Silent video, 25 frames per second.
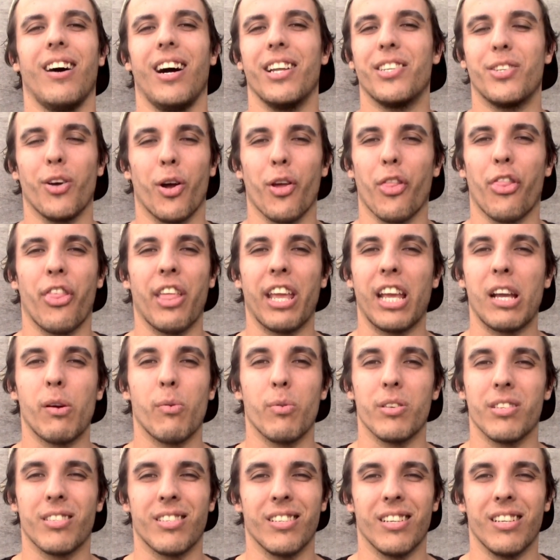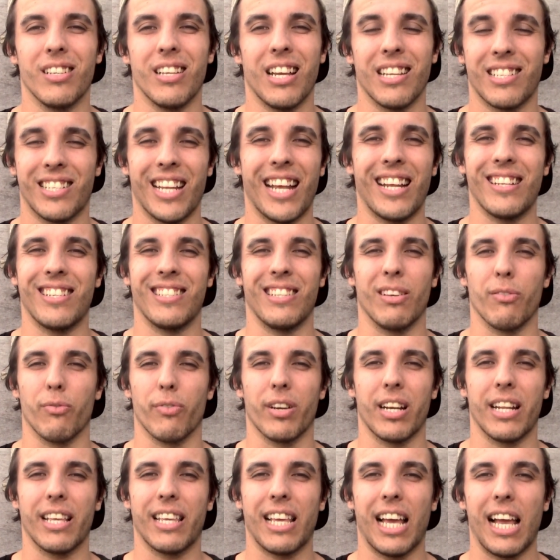I don't think it was a season that
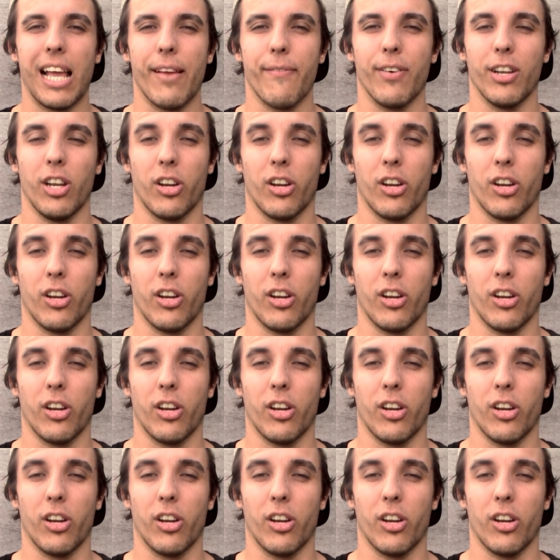really gave